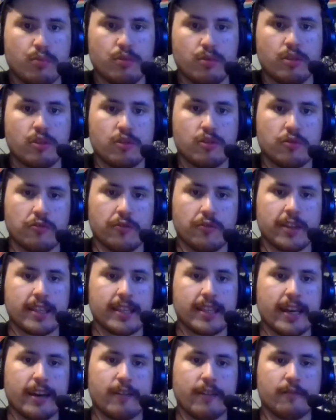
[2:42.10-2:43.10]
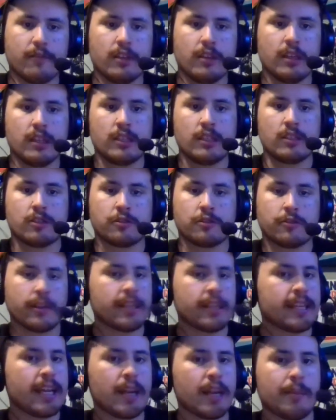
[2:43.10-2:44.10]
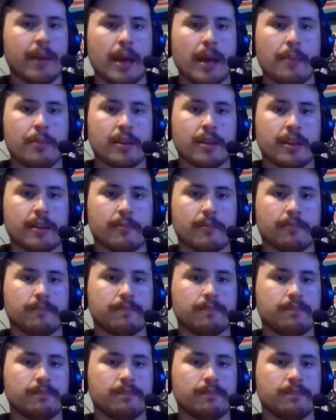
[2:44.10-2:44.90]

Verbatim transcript: straight down, straight down. In my opinion,